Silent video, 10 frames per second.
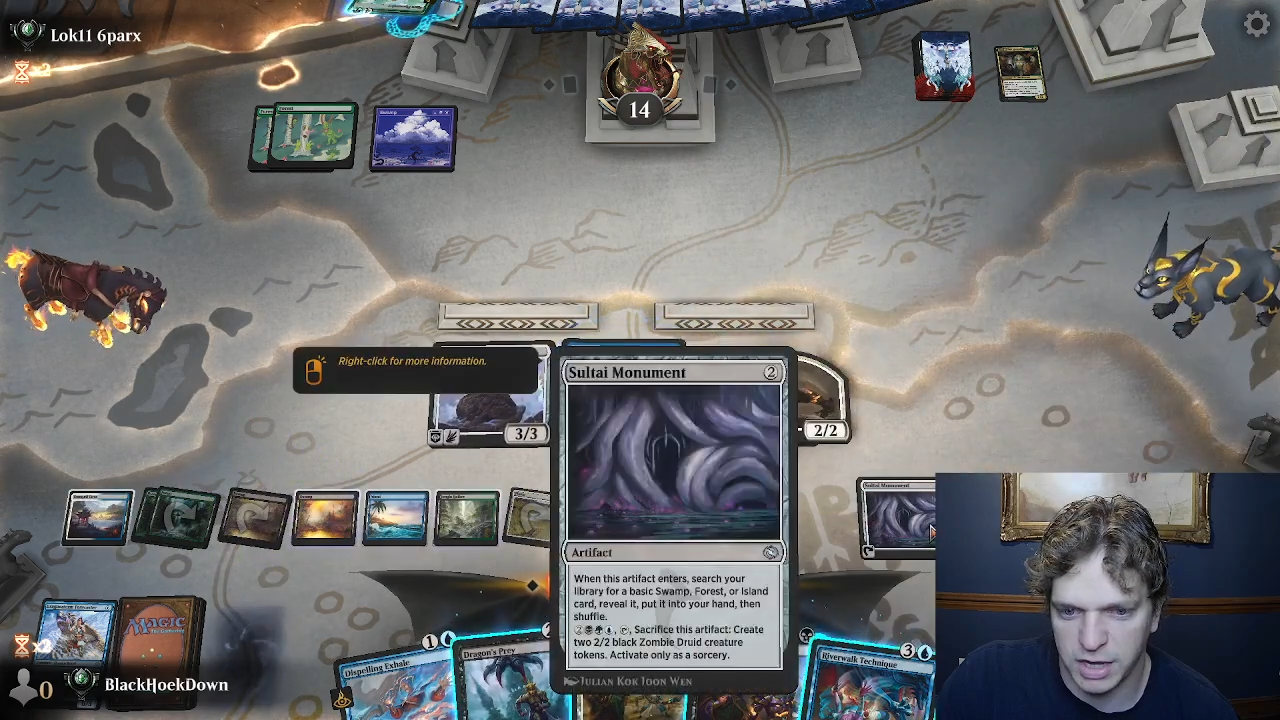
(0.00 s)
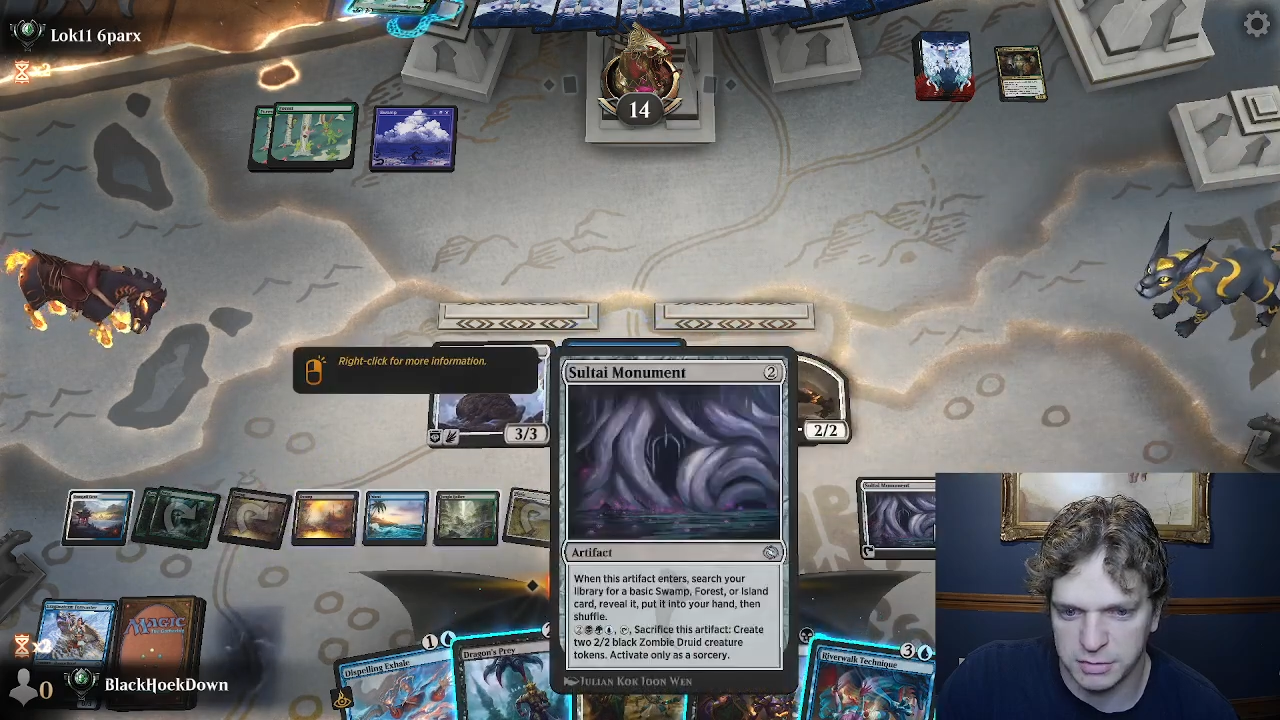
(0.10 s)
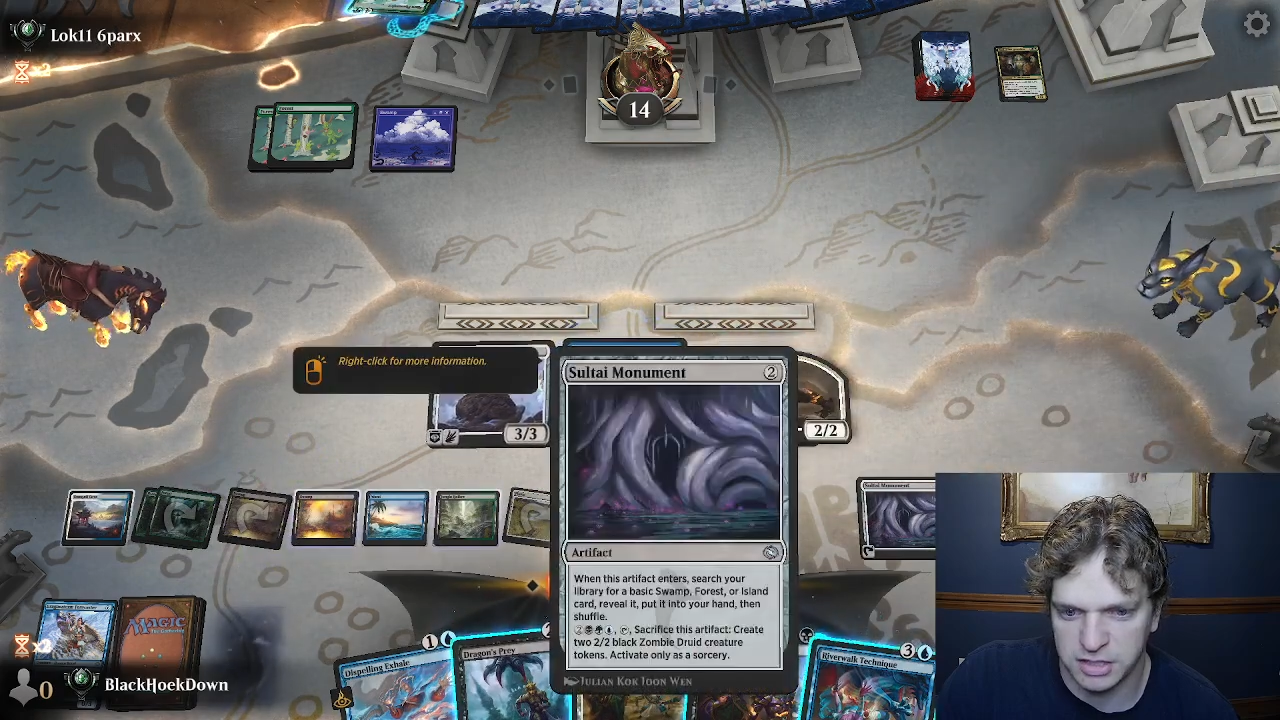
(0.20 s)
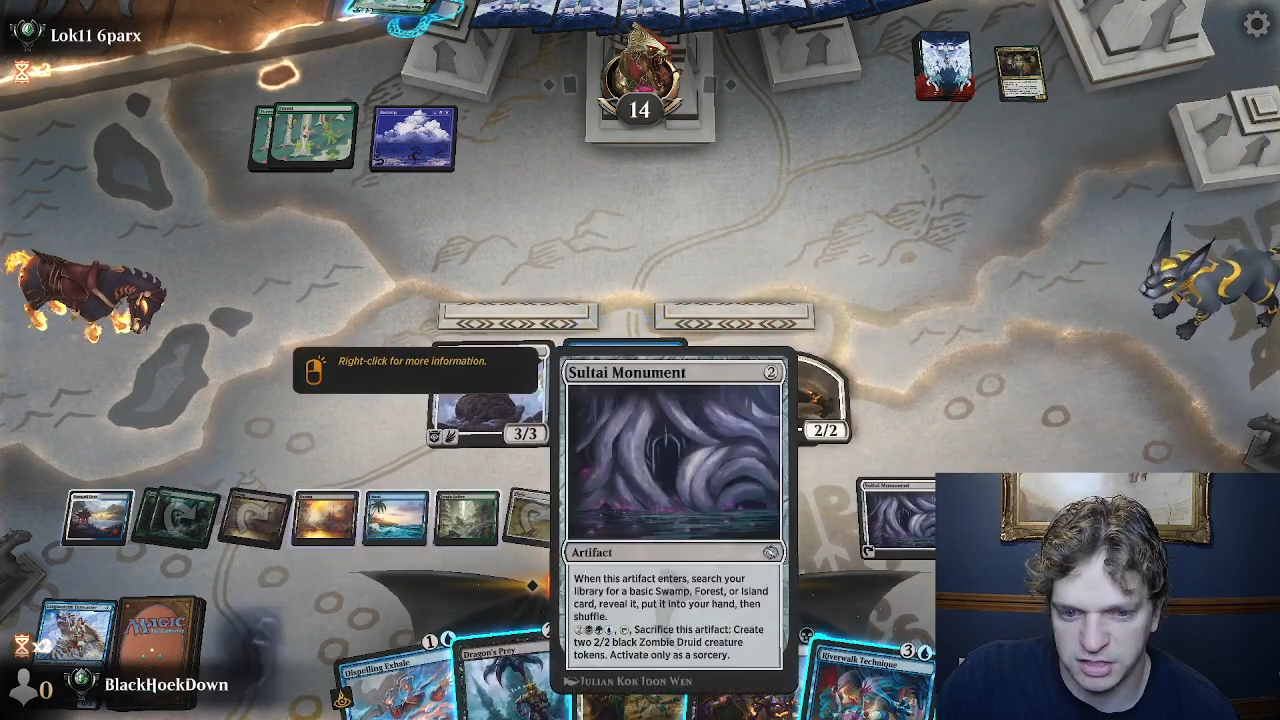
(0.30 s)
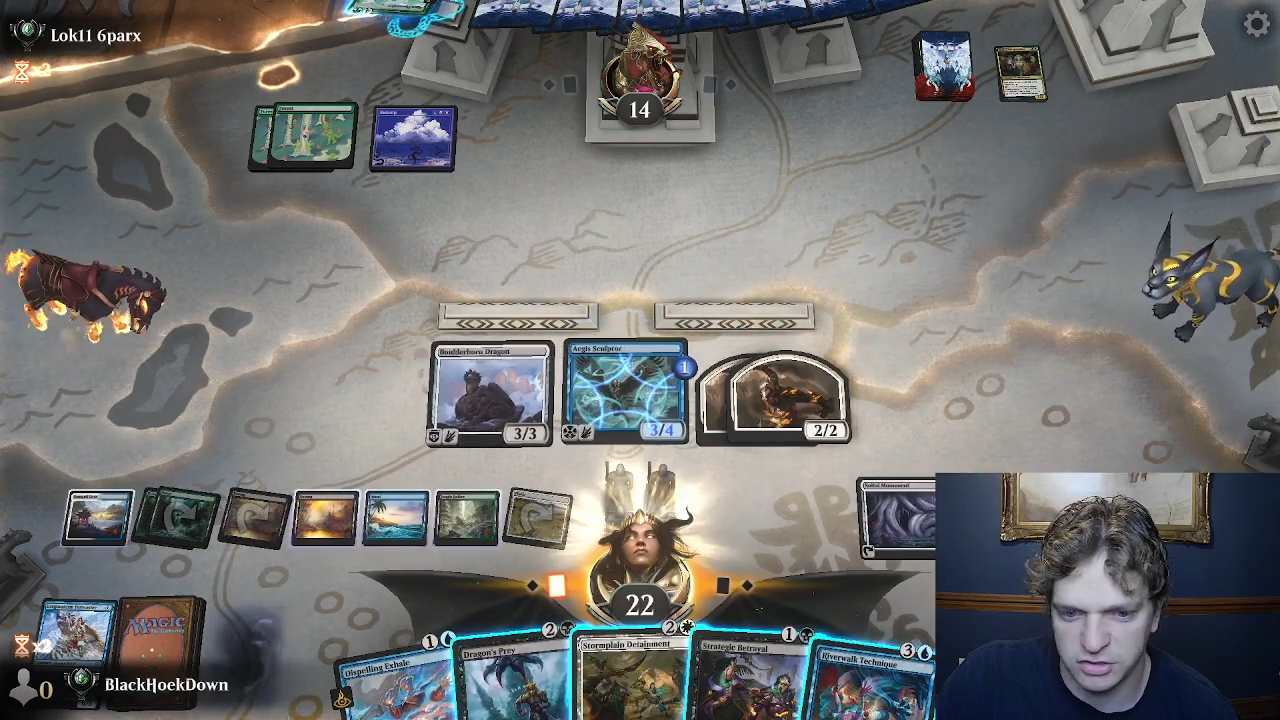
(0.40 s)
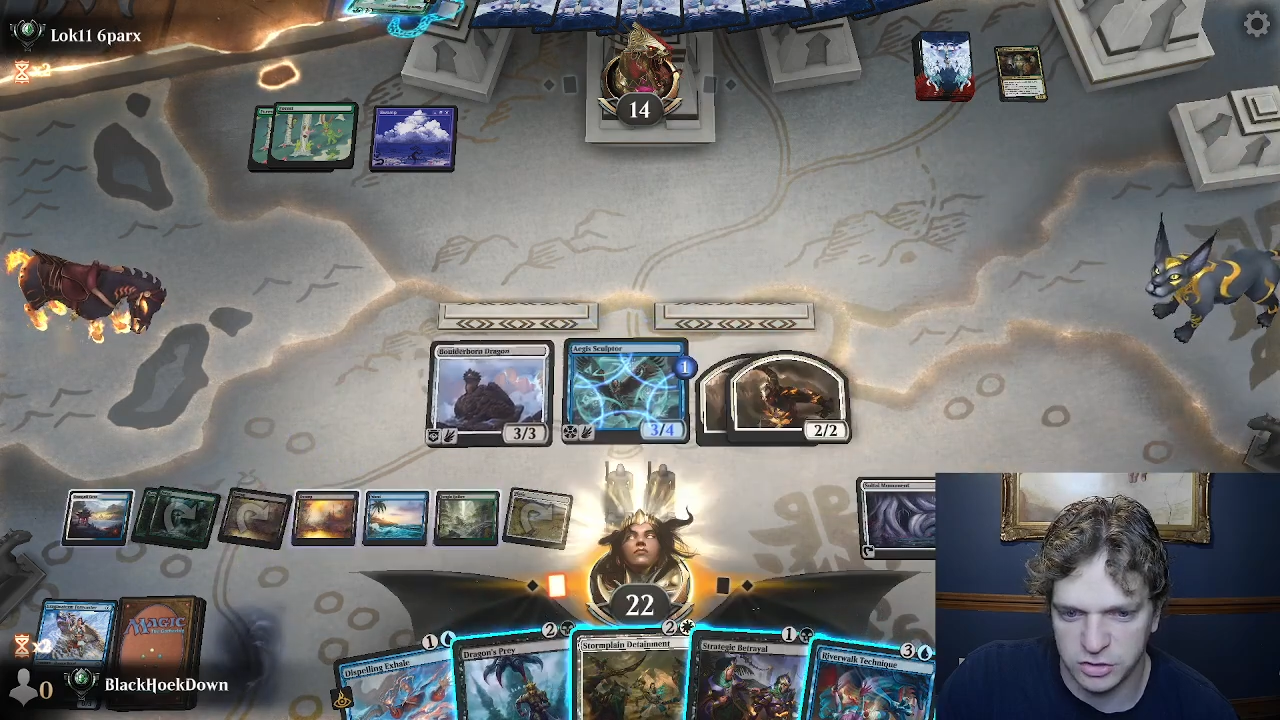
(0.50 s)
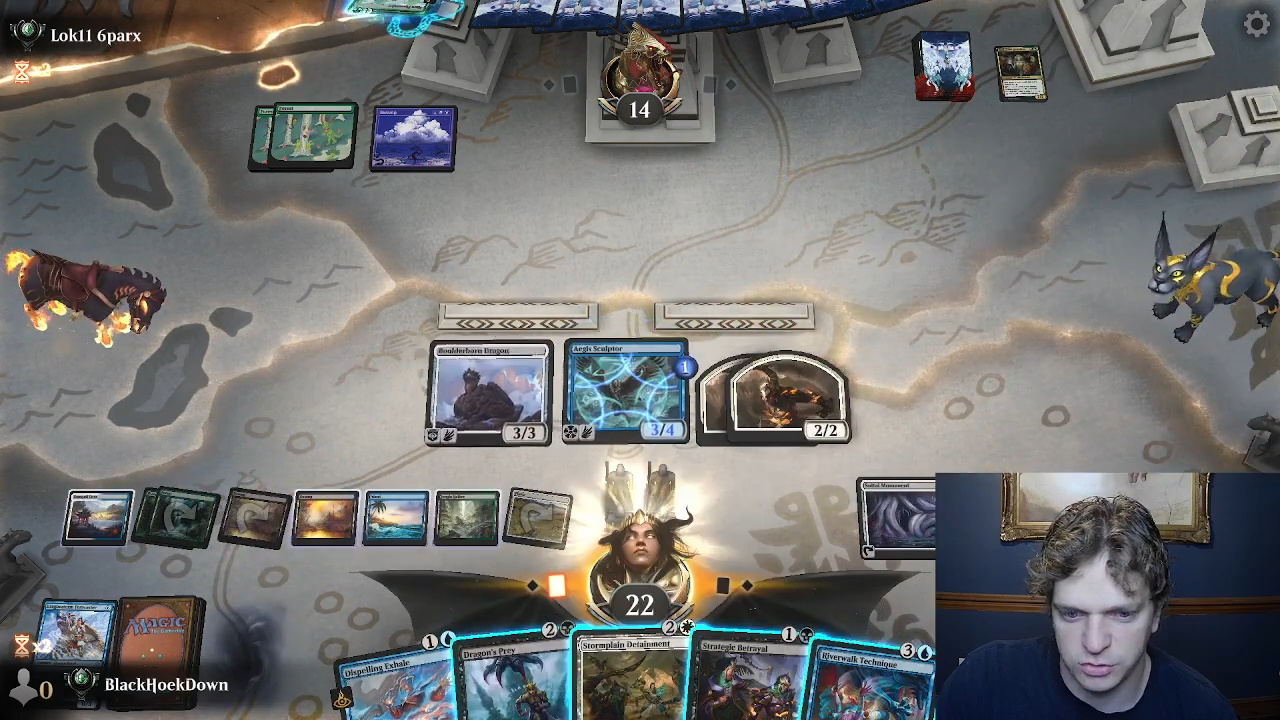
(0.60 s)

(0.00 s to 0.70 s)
going to get 2